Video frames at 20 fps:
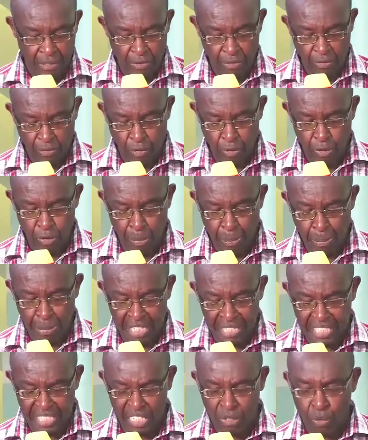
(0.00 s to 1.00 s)
for
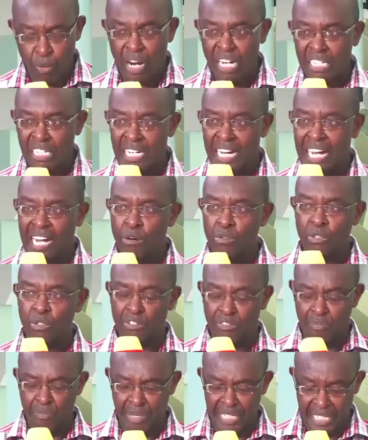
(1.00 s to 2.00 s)
picking one out
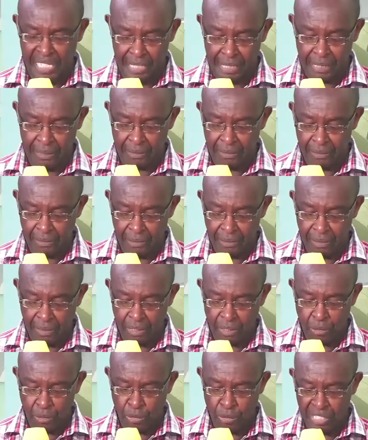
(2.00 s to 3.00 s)
of many,
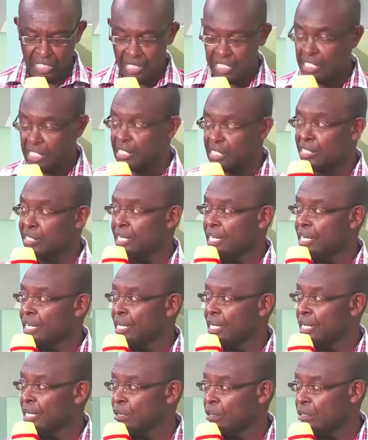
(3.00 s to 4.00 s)
which is
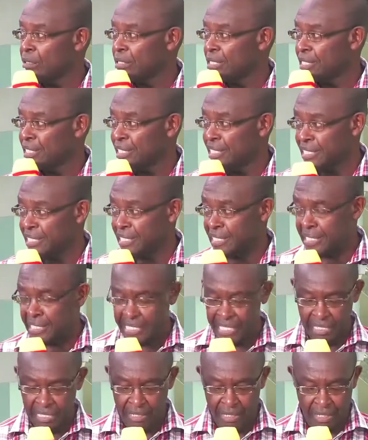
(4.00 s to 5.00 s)

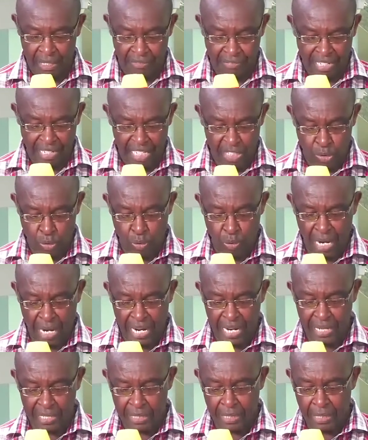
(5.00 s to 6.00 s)
referred to
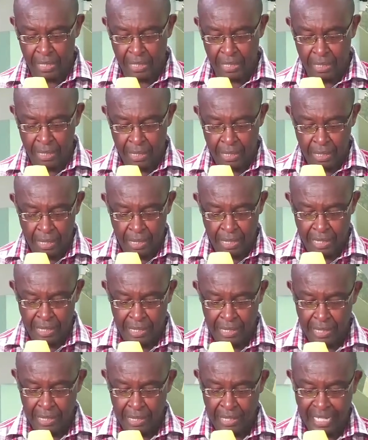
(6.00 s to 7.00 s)
as
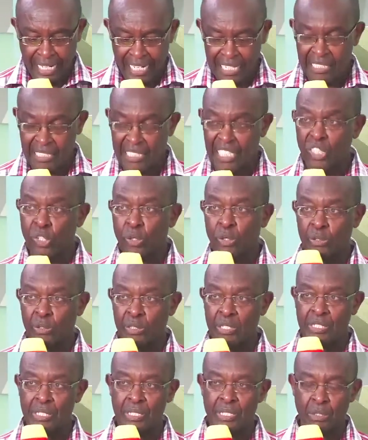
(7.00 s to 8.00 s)
casting
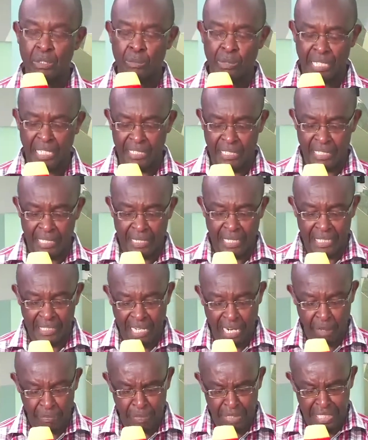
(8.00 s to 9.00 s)
lots. We can see that
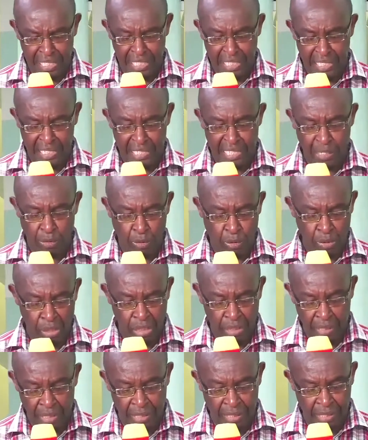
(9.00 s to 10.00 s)
happening in
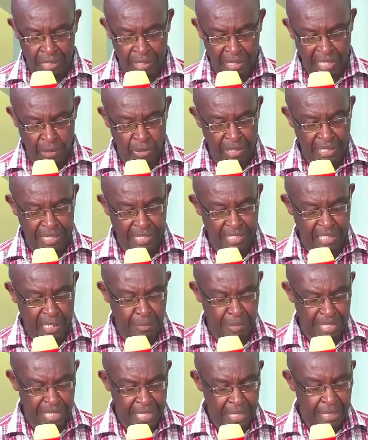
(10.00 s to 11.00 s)
the Old
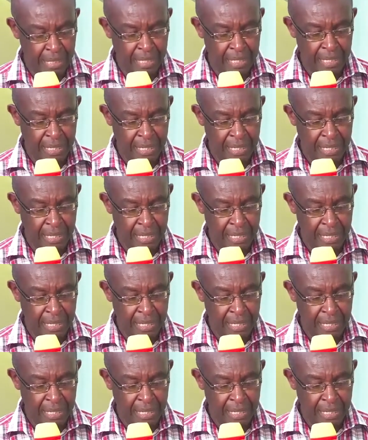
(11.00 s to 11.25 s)
Testament.